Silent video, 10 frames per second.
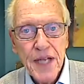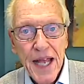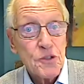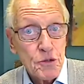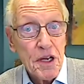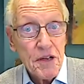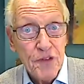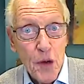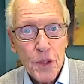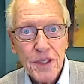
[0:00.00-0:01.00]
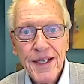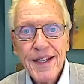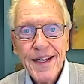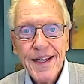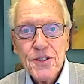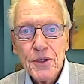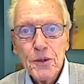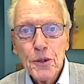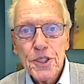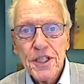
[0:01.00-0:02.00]
and straightforward as it
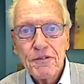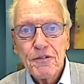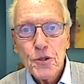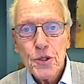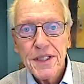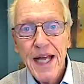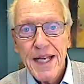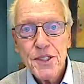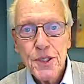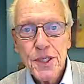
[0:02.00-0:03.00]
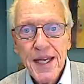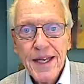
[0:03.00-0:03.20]
looks at first glance.